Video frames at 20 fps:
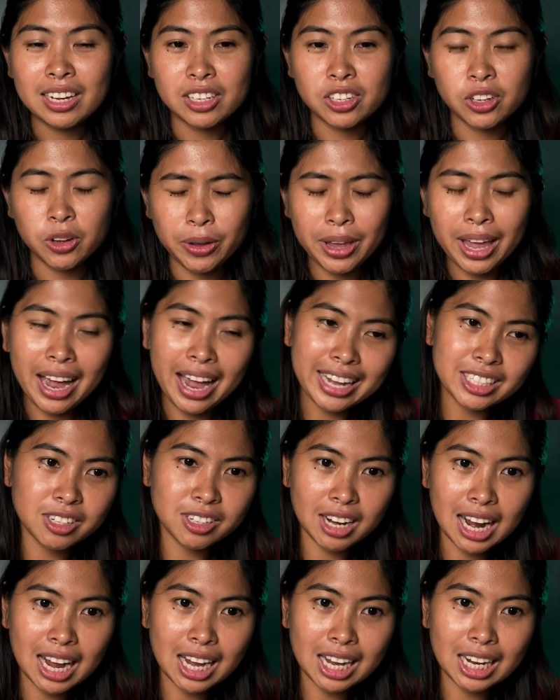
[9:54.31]
So yeah, I
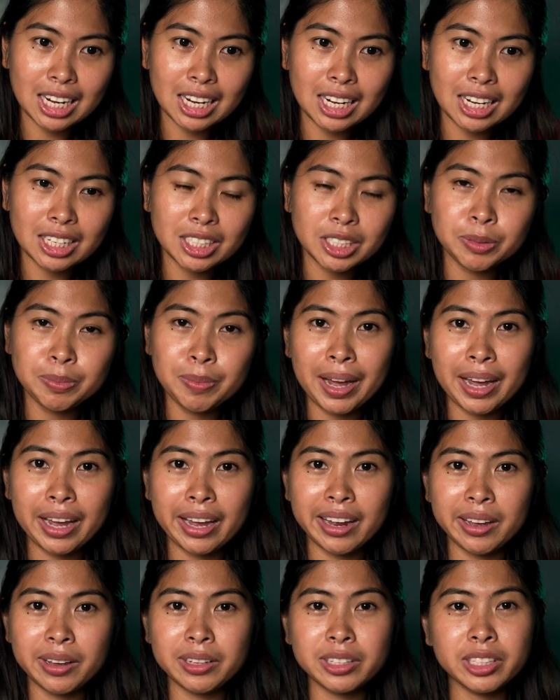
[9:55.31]
crashed
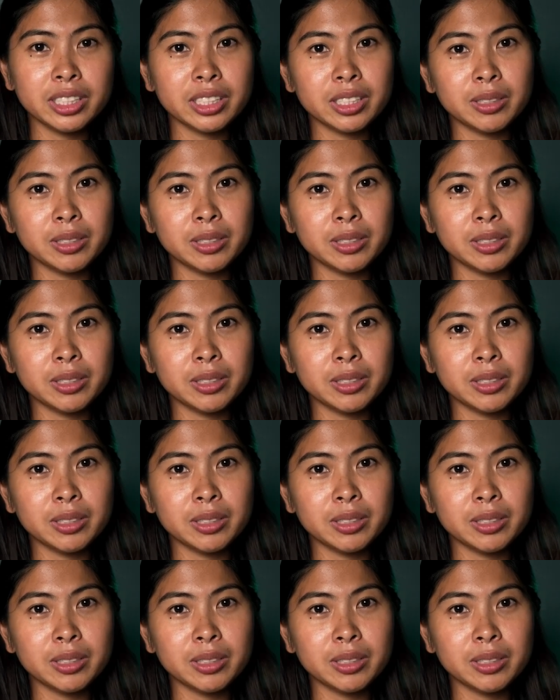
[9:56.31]
my